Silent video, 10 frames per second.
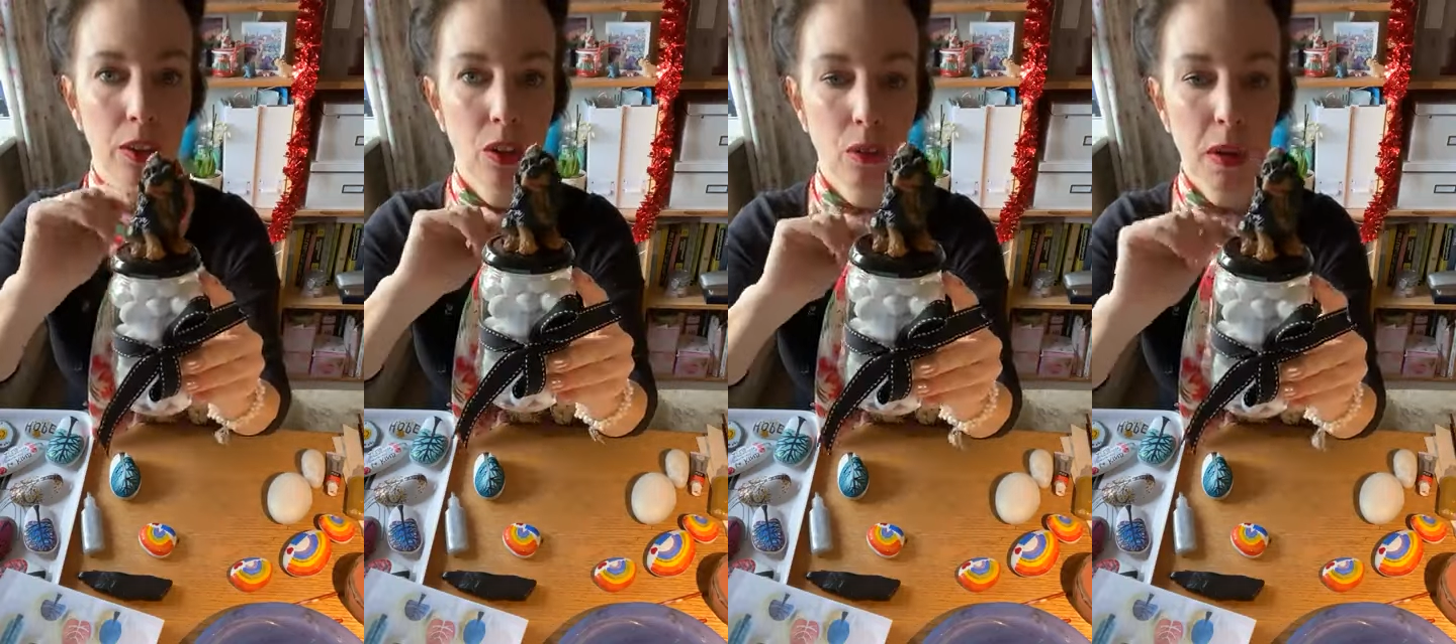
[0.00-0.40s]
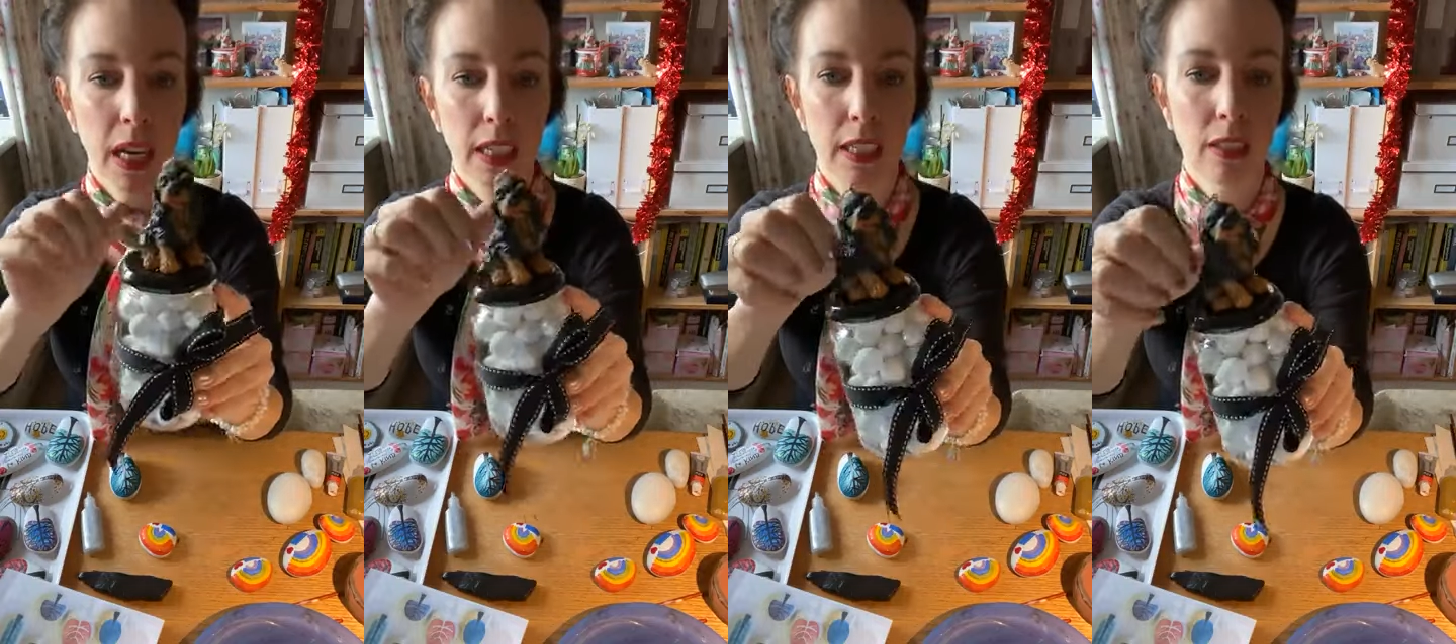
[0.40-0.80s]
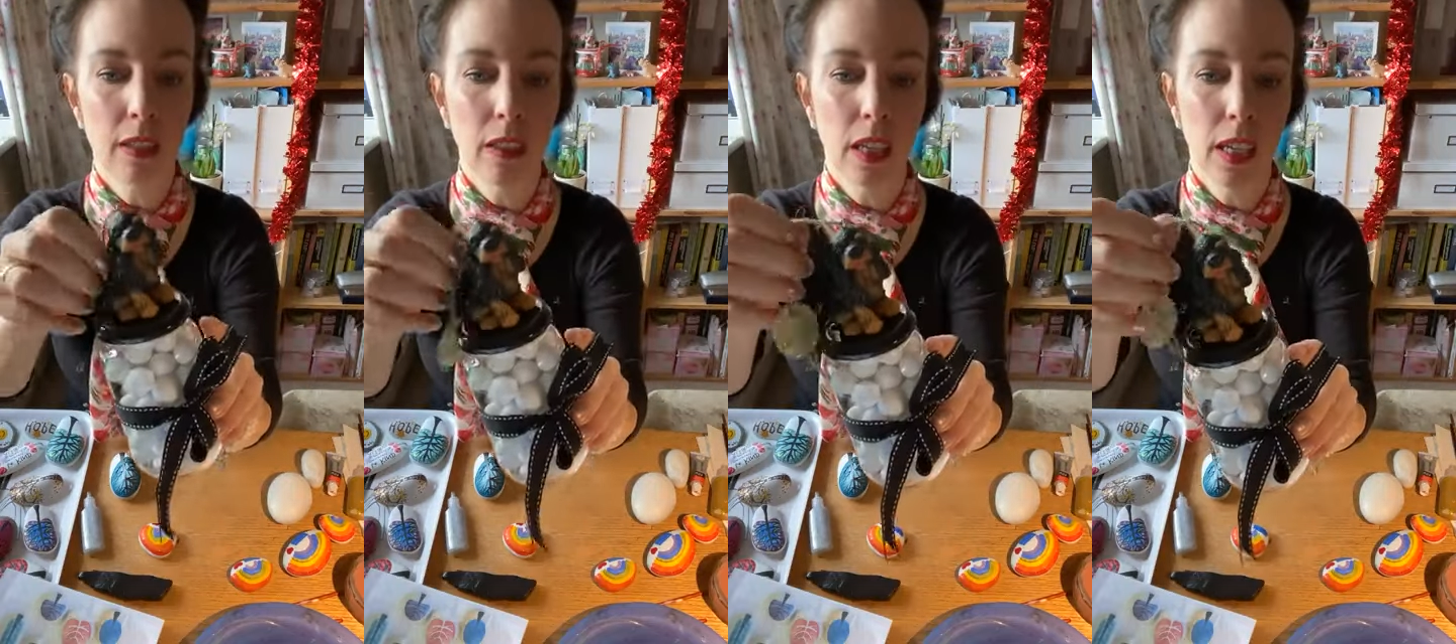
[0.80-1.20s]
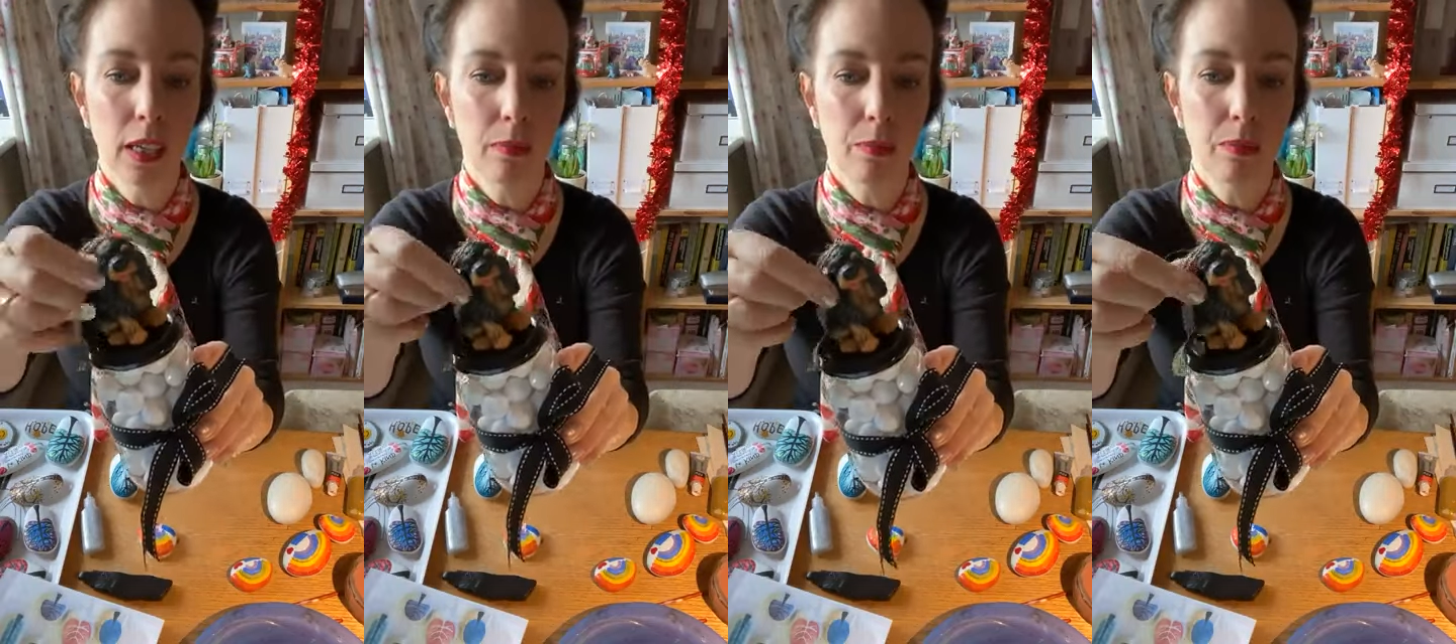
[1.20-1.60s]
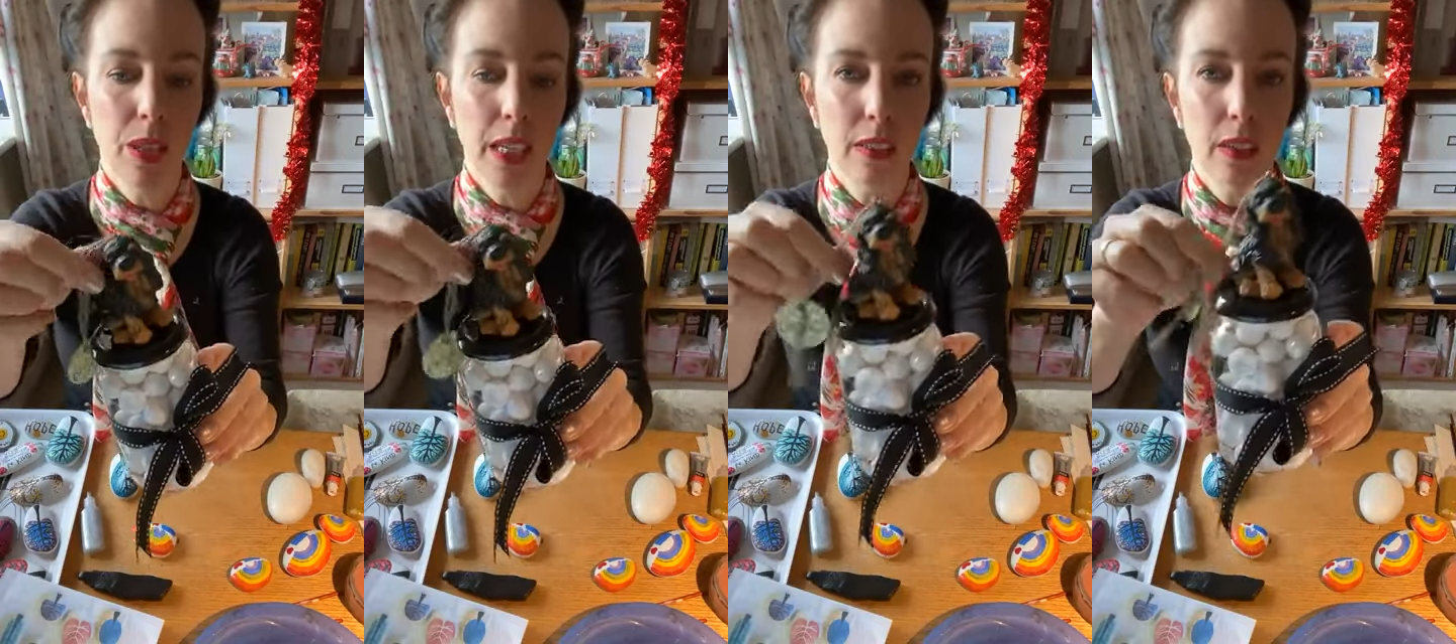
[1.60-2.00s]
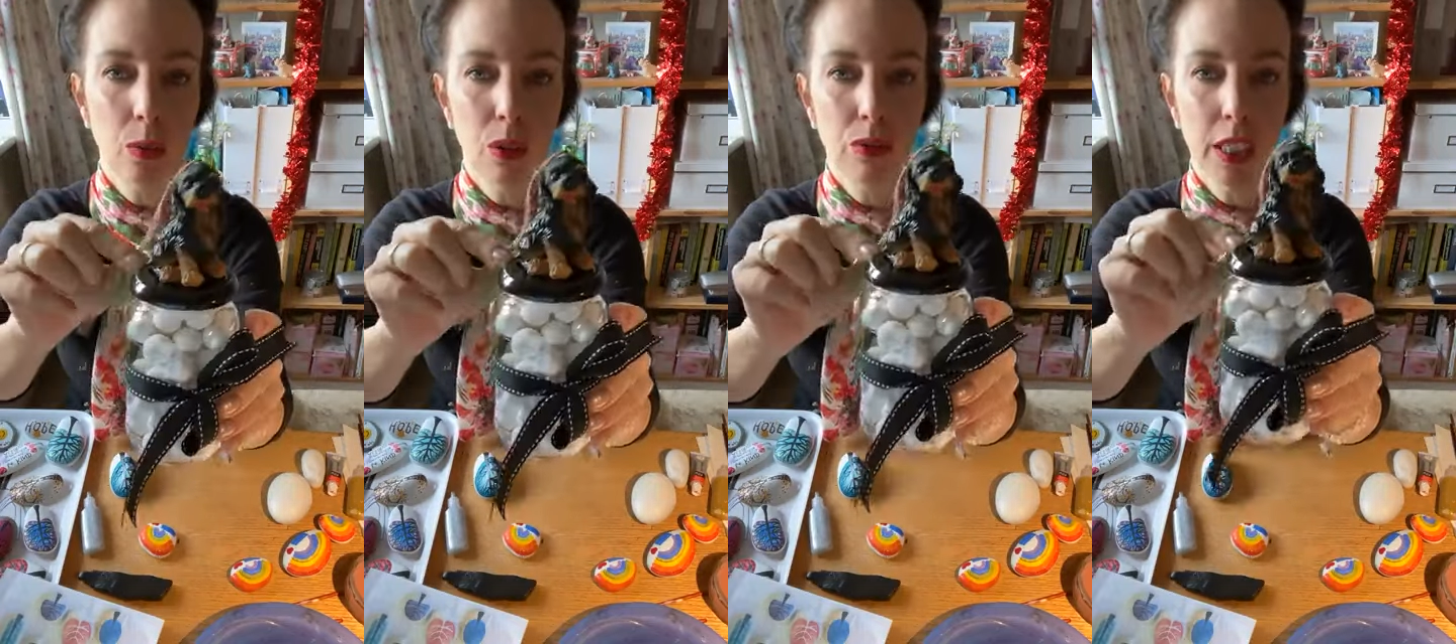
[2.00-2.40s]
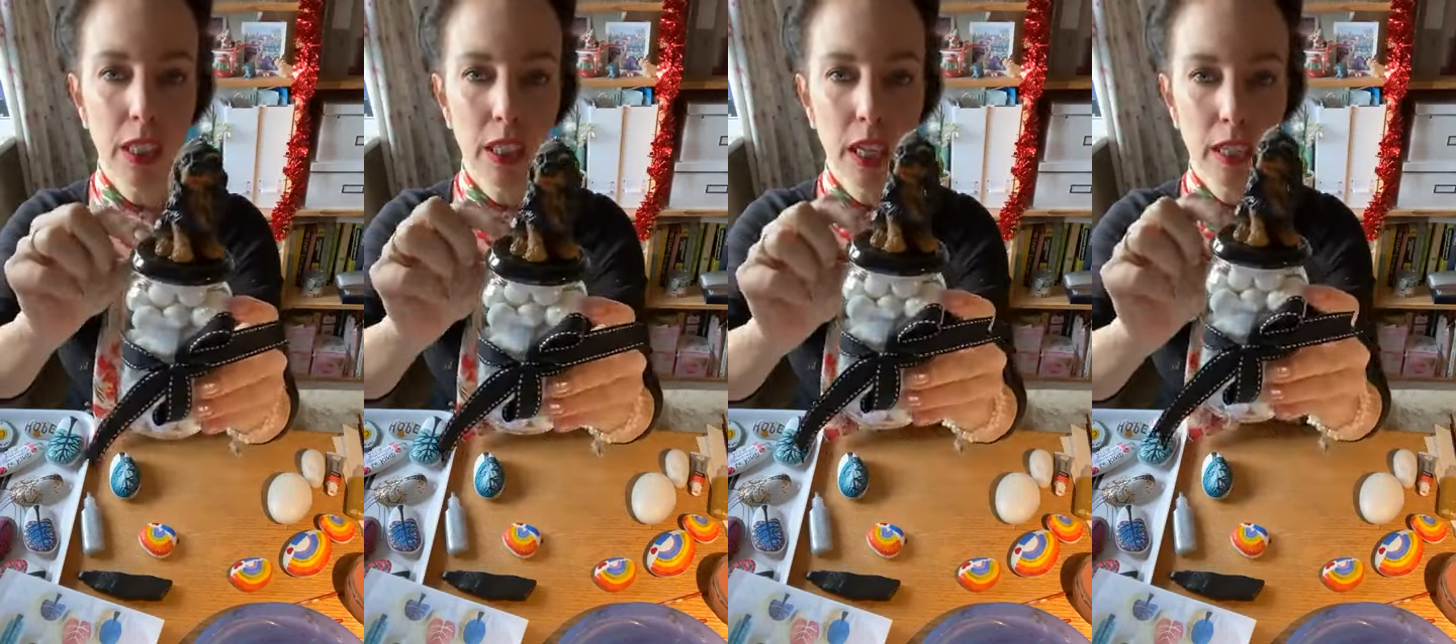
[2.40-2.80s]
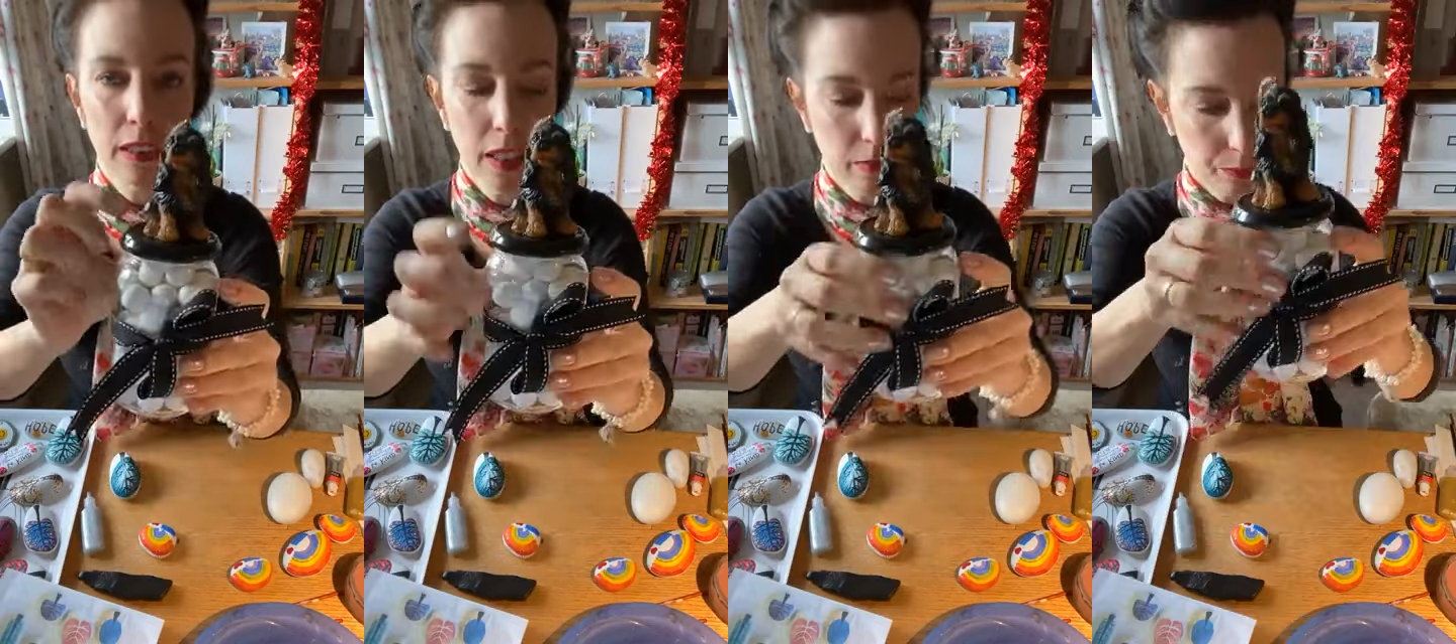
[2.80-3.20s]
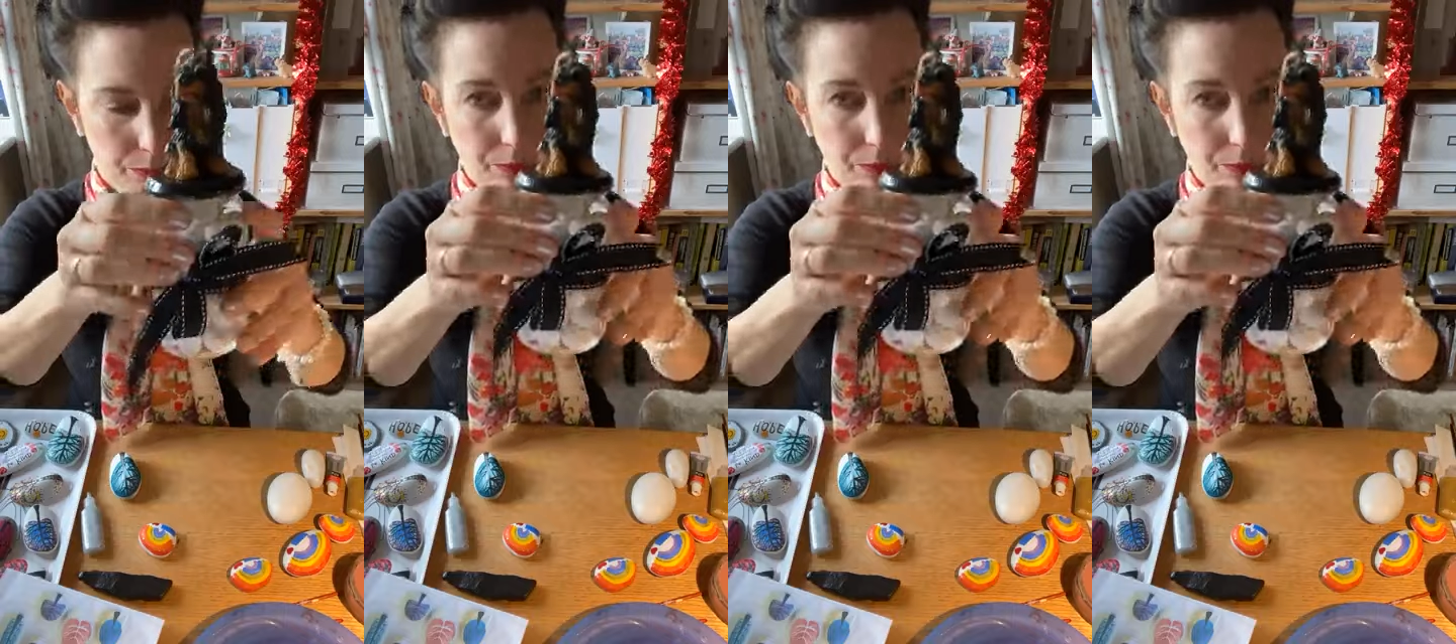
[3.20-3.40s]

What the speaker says: I know my little nieces will really like that.